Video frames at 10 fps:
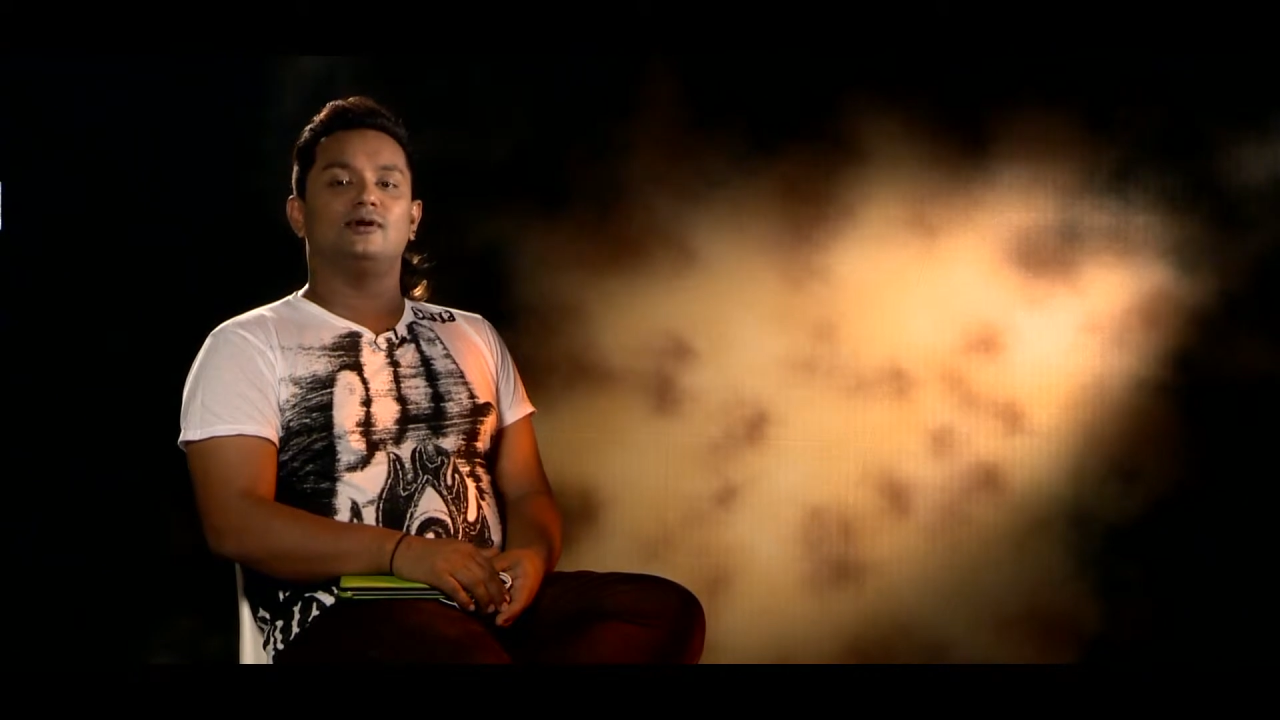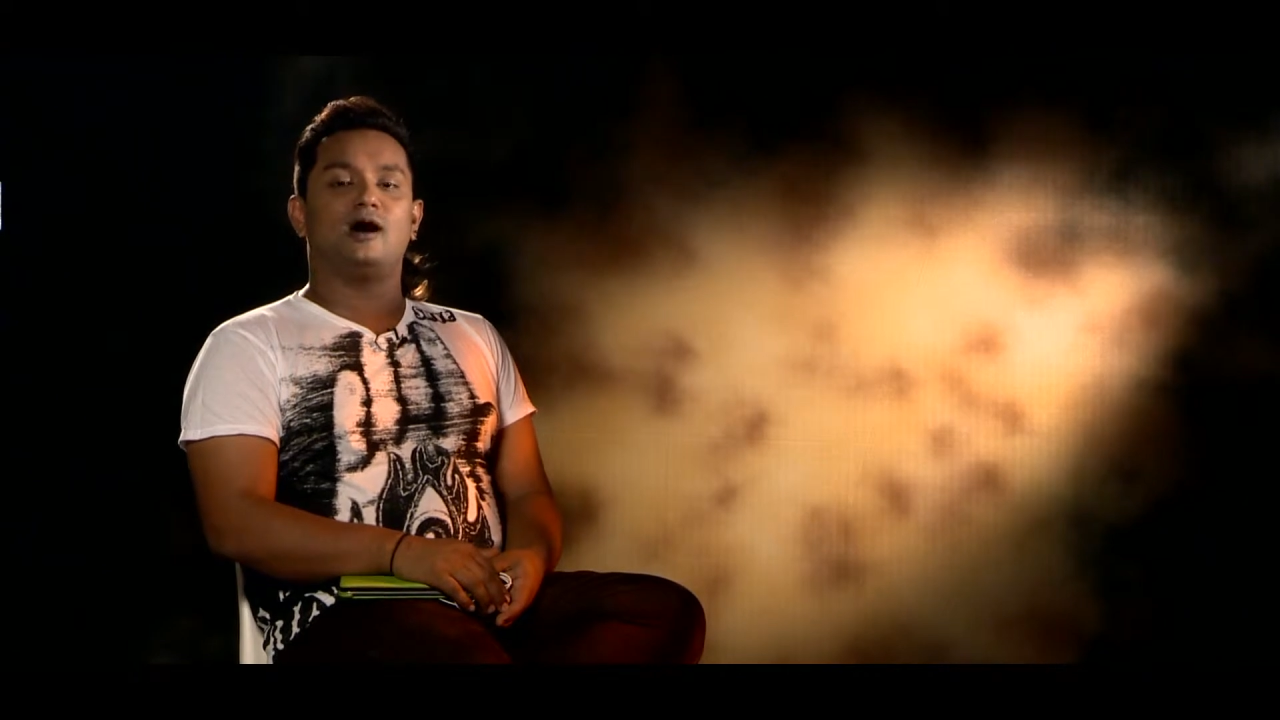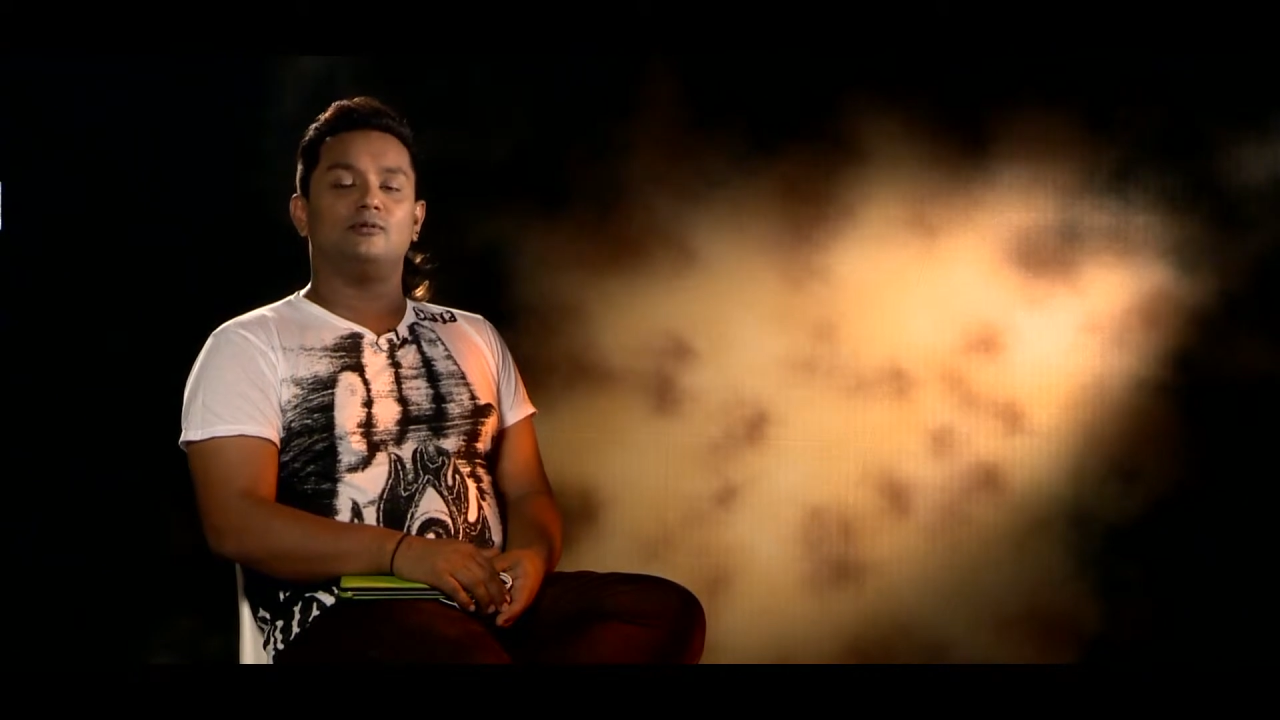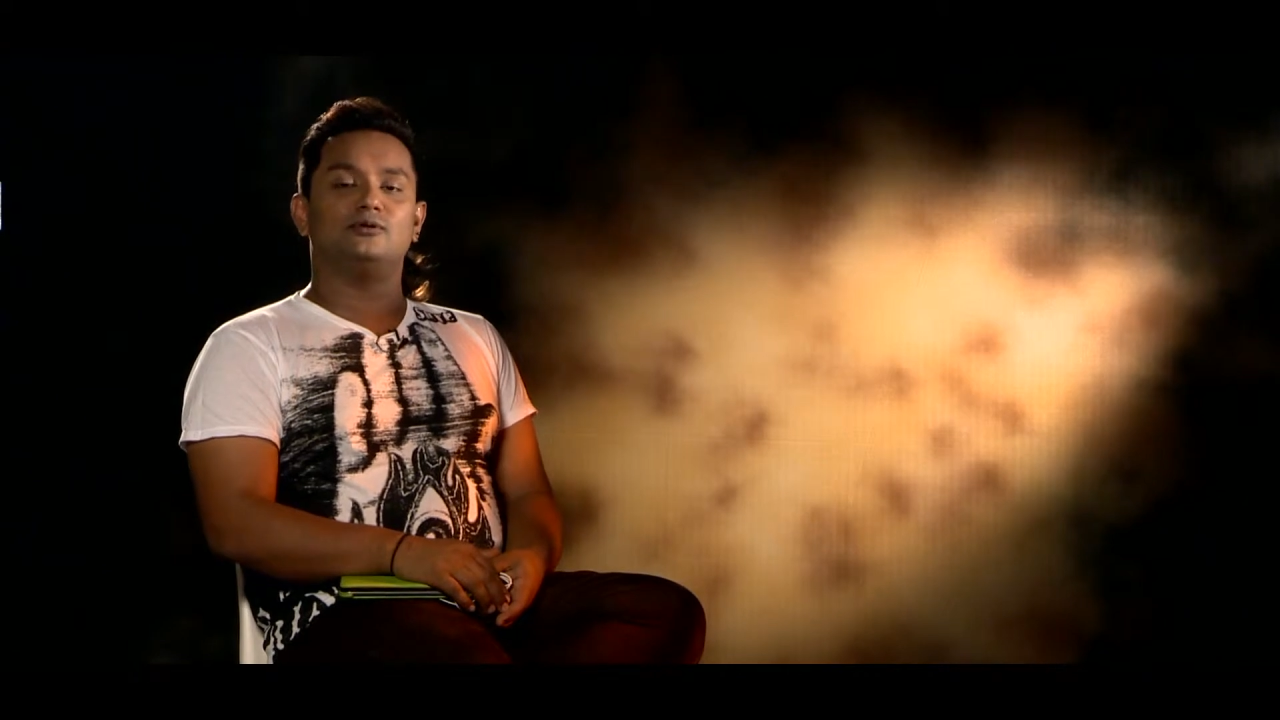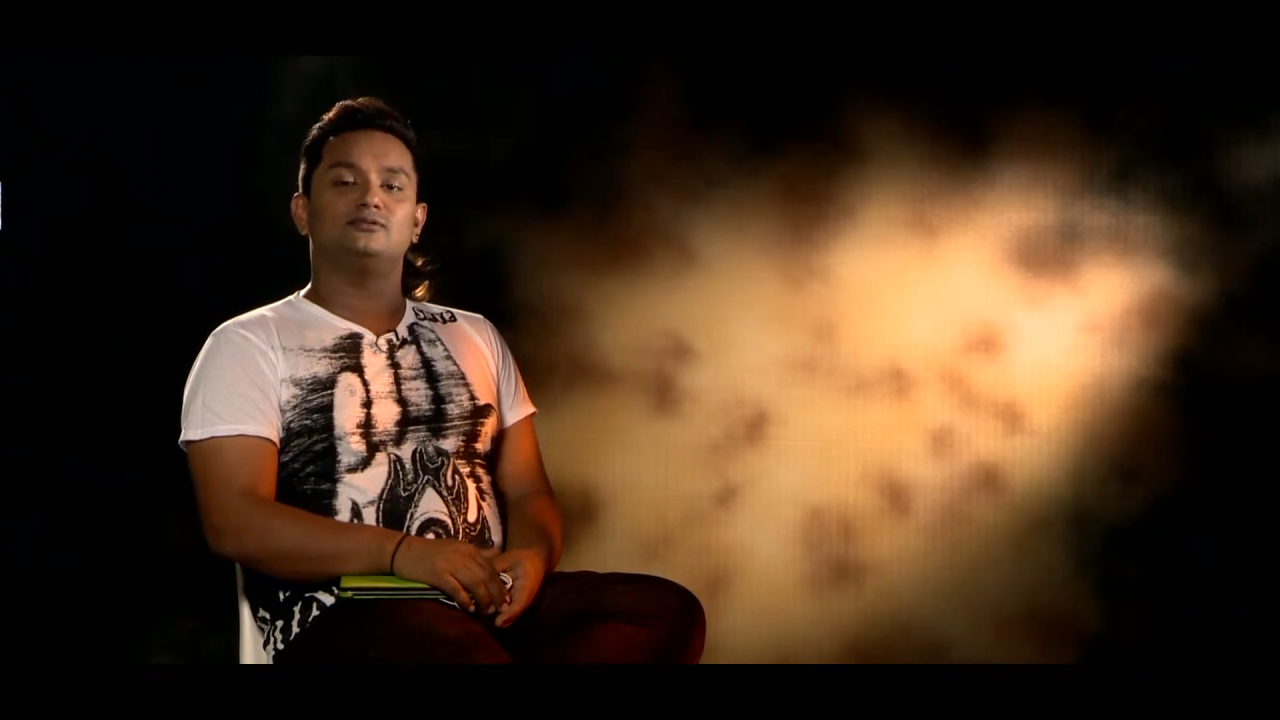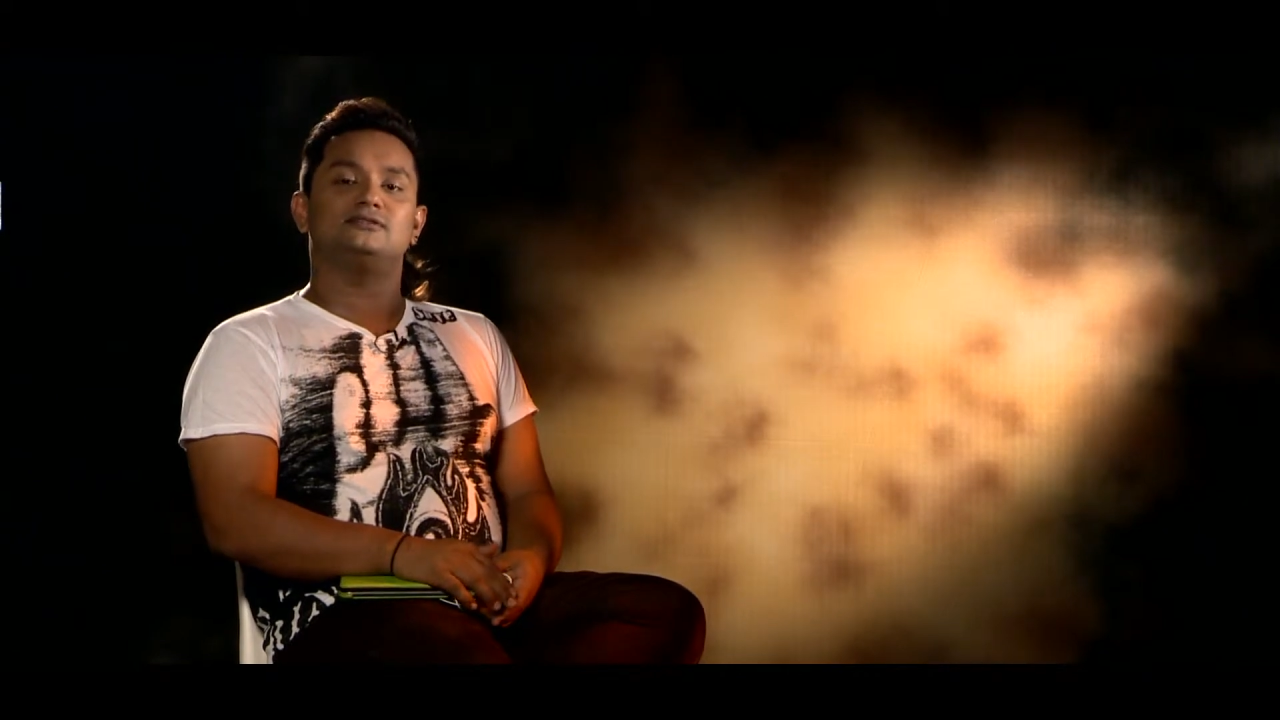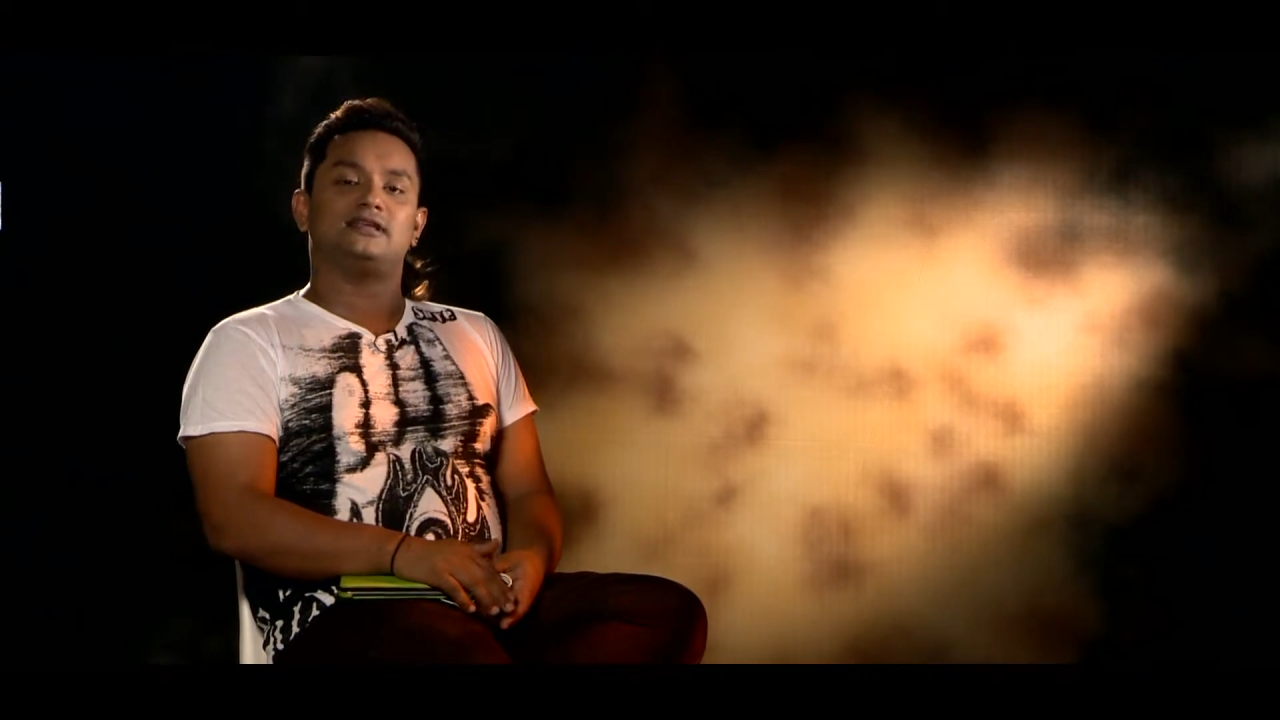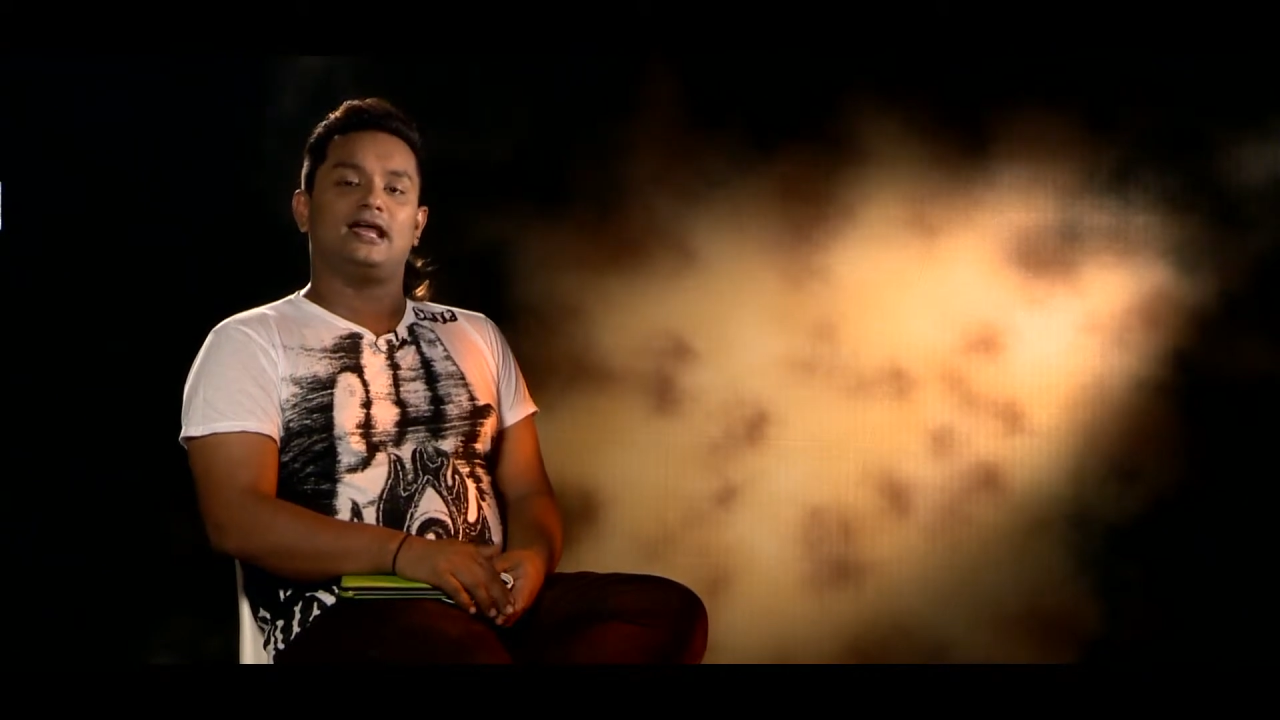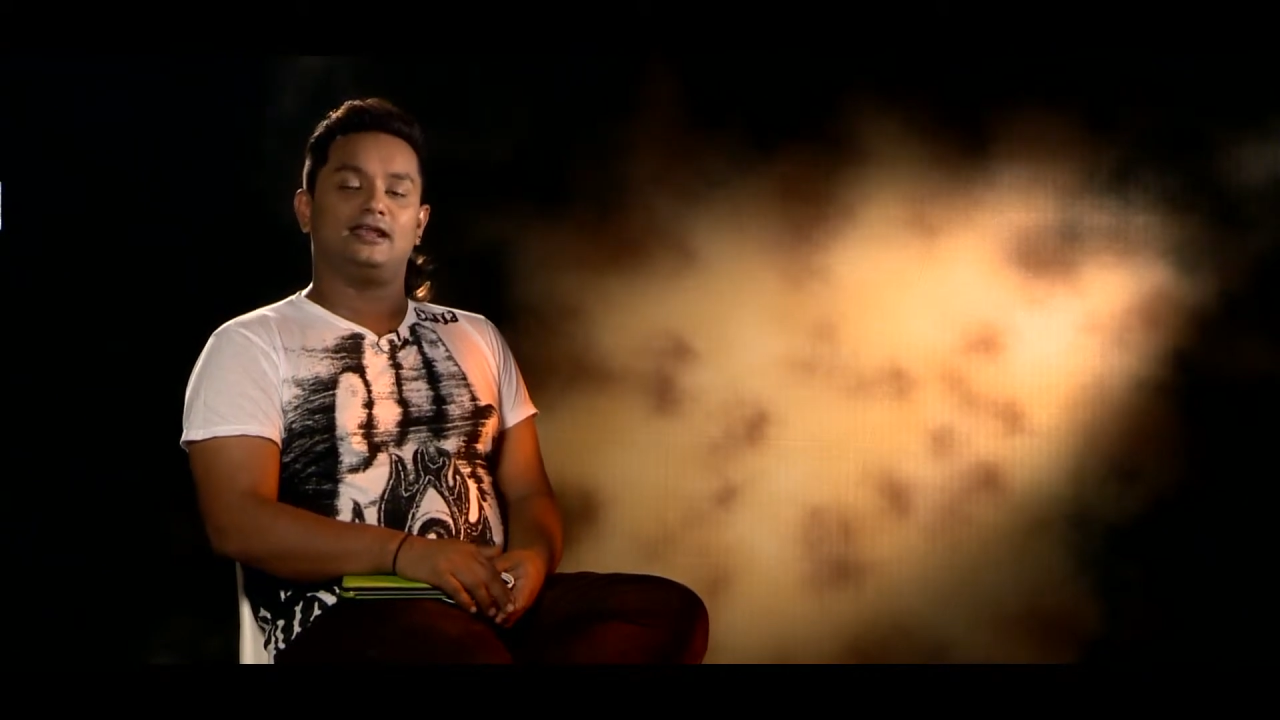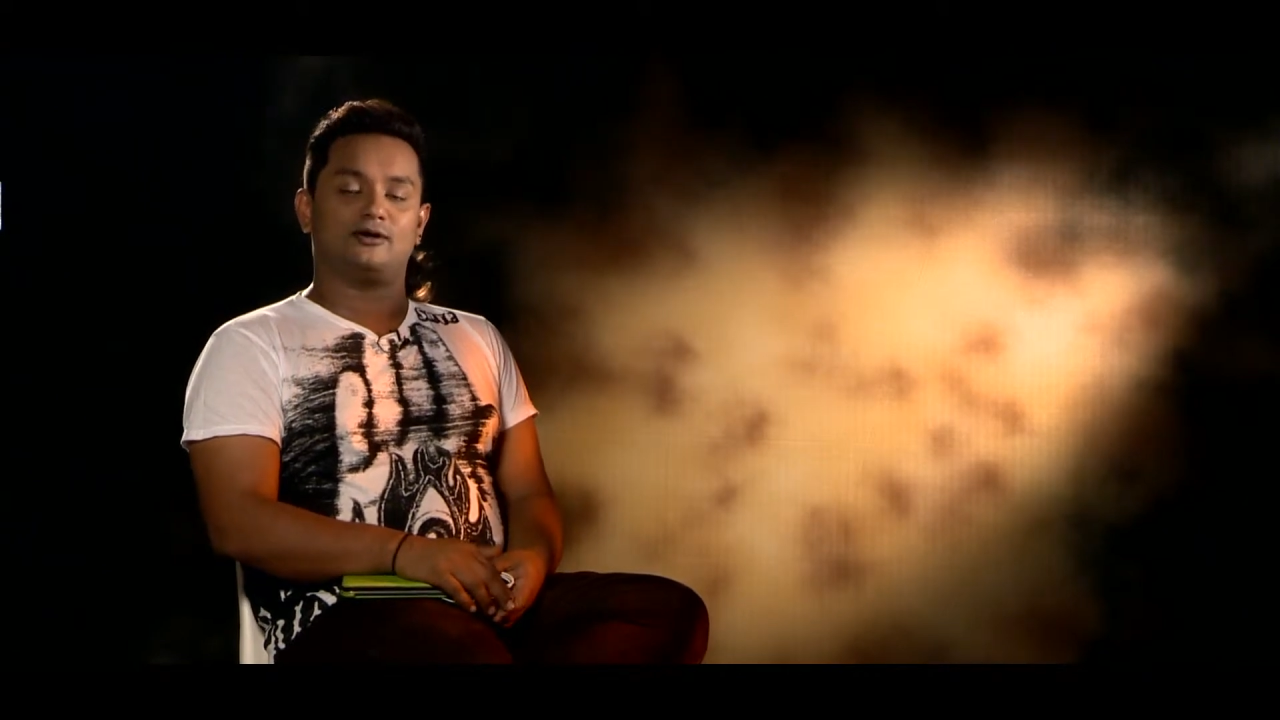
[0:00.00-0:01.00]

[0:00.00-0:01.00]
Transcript: how you style